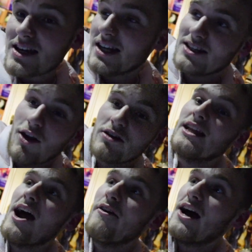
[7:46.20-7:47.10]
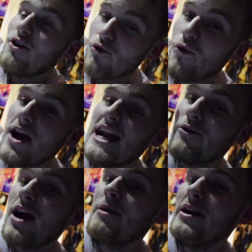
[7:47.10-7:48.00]
this lockdown, I'd really
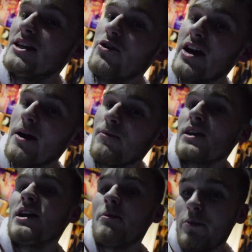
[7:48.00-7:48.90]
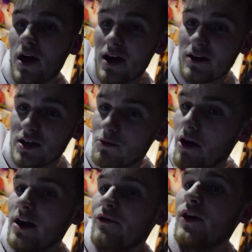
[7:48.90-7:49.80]
recommend doing it. But you
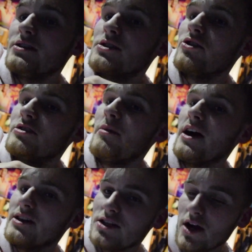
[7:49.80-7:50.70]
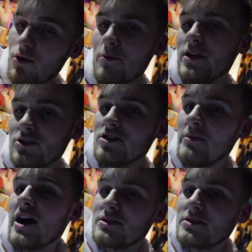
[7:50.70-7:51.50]
won't have friends as good as mine, so it won't be as good as my